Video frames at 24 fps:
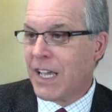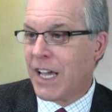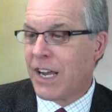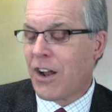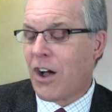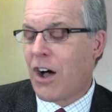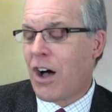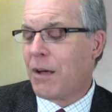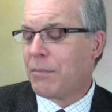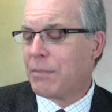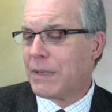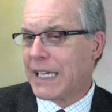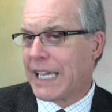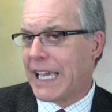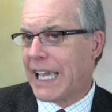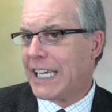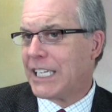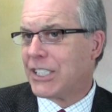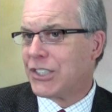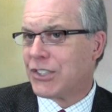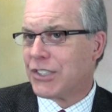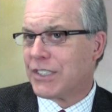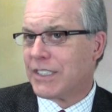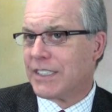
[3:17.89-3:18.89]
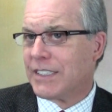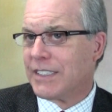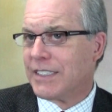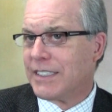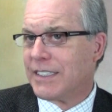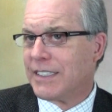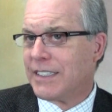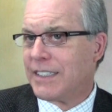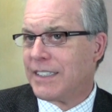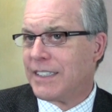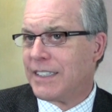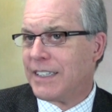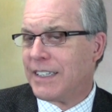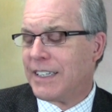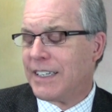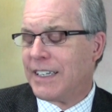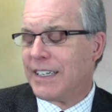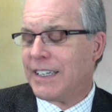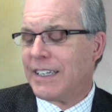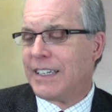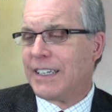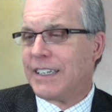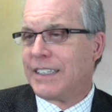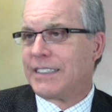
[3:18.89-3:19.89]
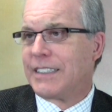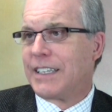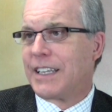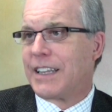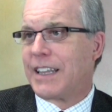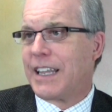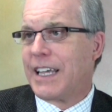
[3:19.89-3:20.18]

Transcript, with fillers: an obligation to